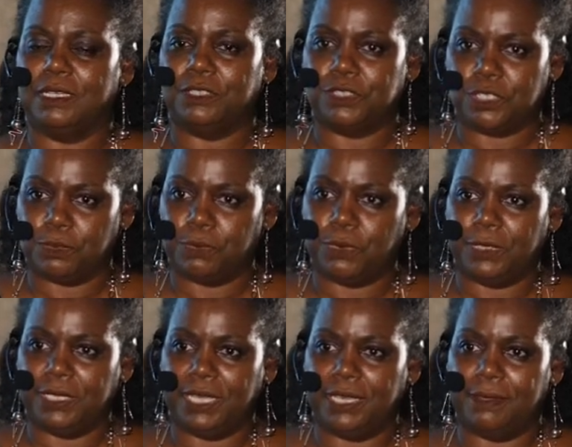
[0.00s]
to
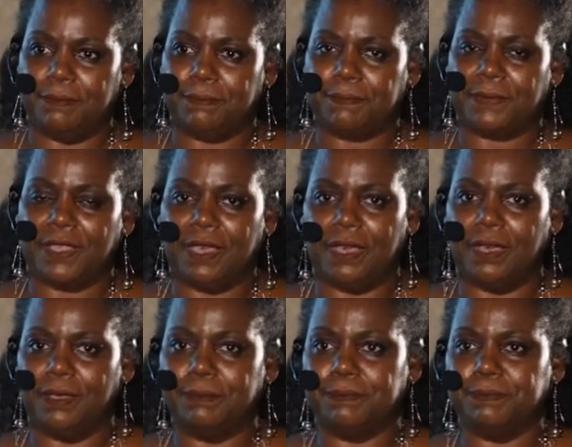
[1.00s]
support him.
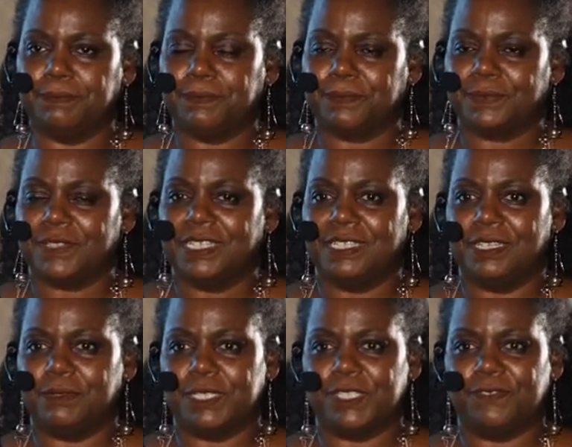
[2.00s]
Um, there
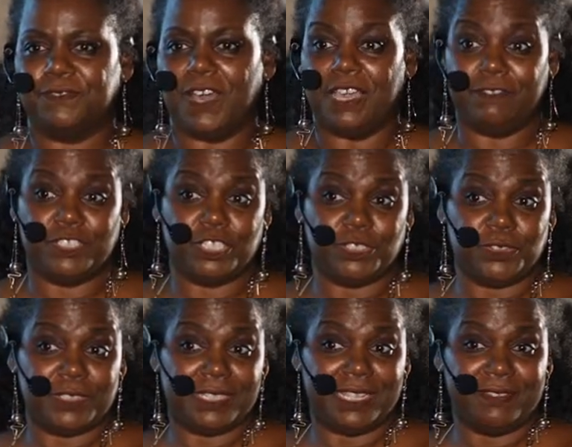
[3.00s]
was five
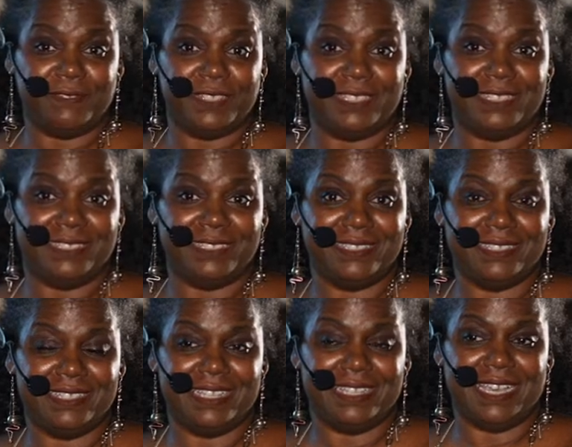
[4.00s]
children left in
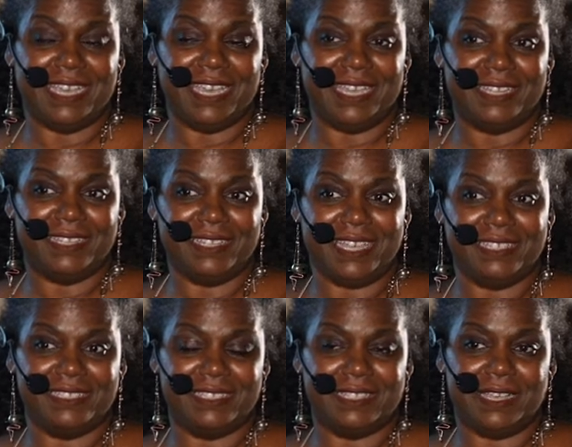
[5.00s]
Guyana at
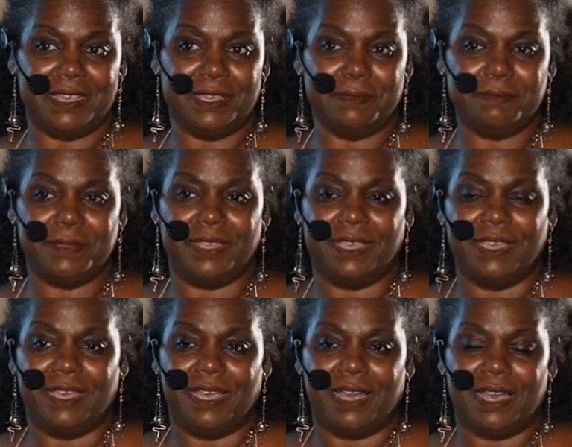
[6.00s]
the time,
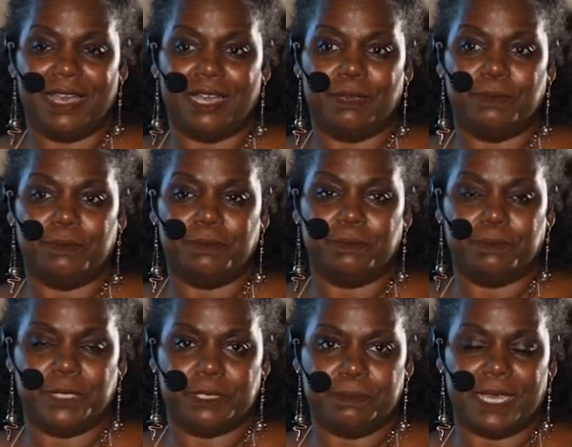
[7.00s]
uh,
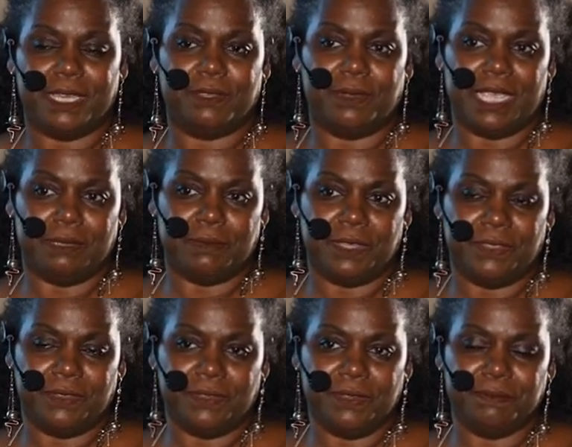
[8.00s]
with my
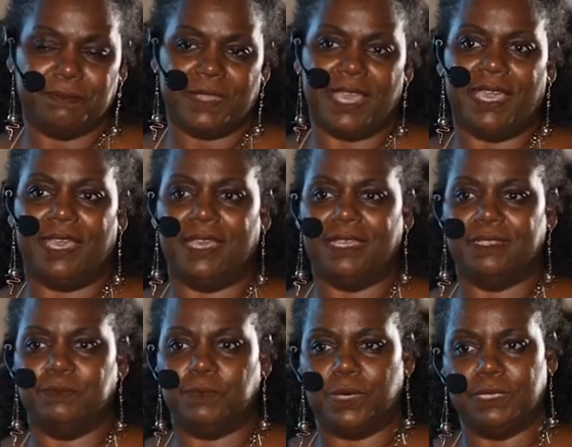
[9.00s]
grandmother
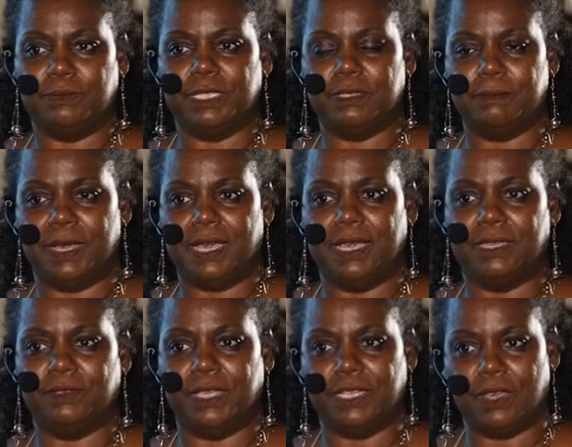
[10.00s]
and one with my
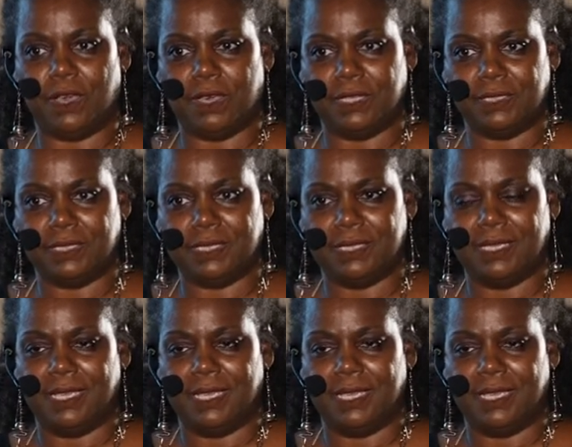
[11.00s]
great aunt.